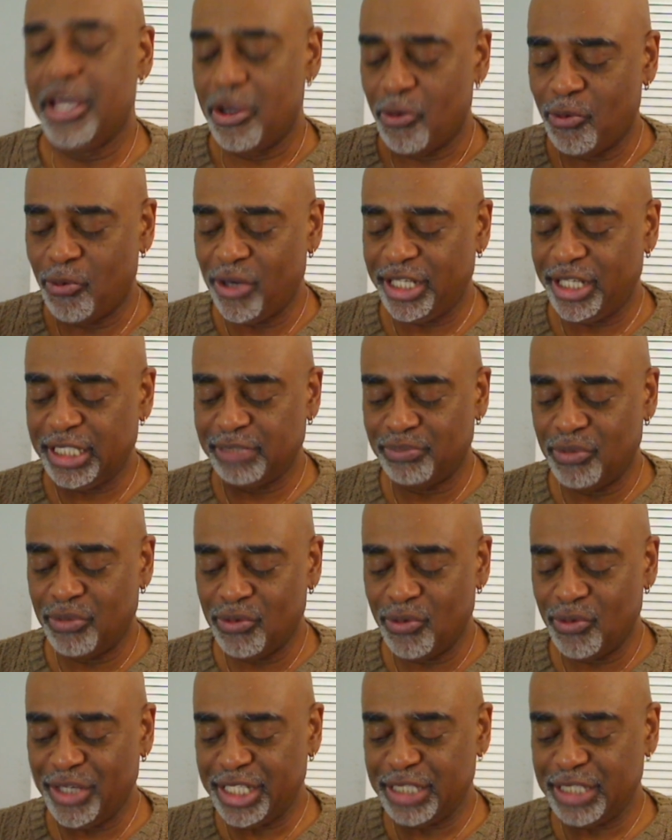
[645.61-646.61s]
What is,
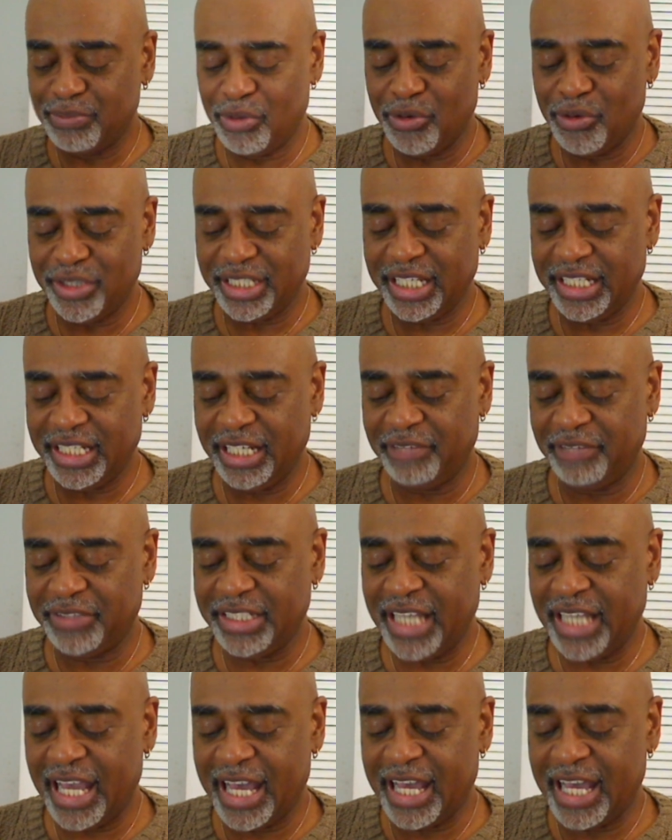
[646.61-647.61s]
what is born can never
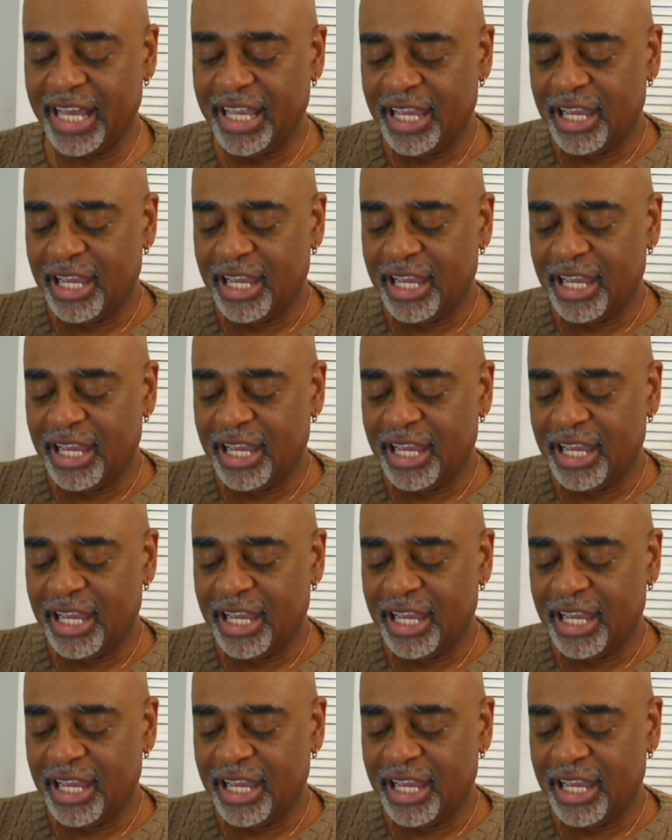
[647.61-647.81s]
die,